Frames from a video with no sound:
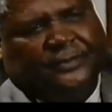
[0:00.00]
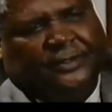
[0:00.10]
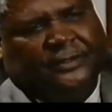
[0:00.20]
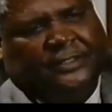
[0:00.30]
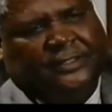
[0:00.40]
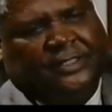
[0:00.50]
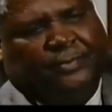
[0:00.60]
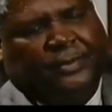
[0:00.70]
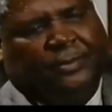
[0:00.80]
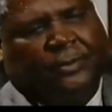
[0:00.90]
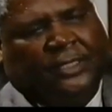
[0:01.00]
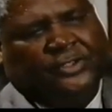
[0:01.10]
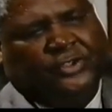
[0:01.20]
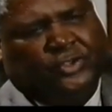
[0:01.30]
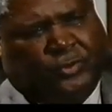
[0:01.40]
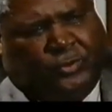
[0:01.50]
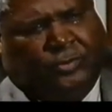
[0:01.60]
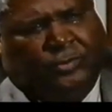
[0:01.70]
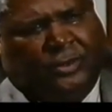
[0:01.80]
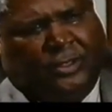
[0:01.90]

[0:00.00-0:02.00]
It is the people who assume